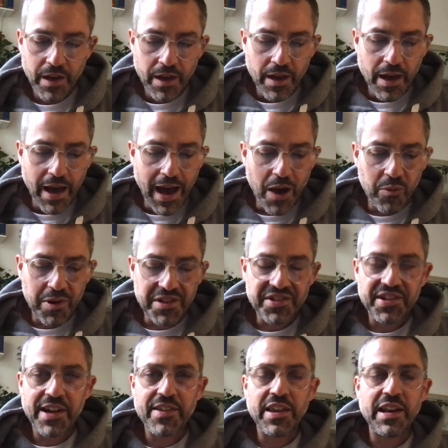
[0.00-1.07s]
I want to say
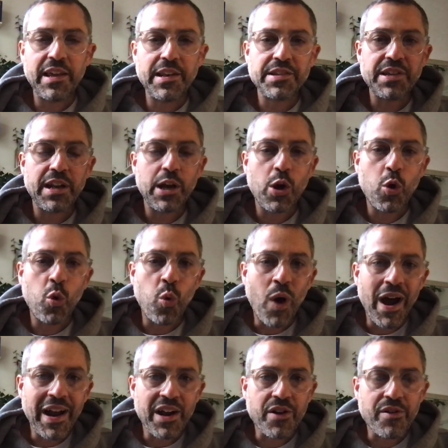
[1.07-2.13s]
that it is an
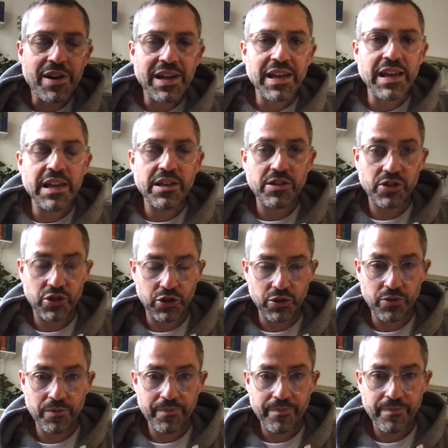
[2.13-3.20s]
inquiry into.
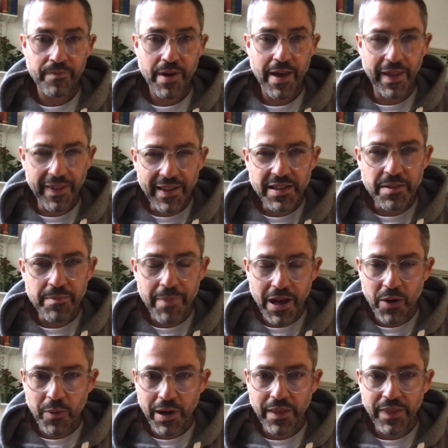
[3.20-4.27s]
I think that's a better way to
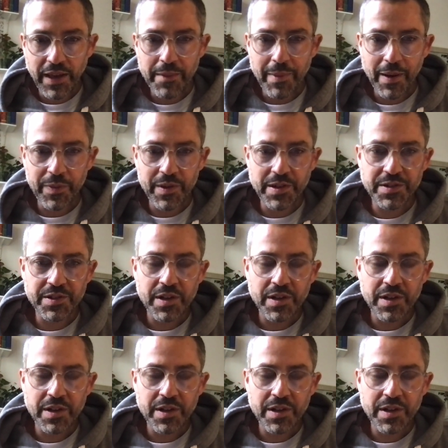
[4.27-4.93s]
think about this.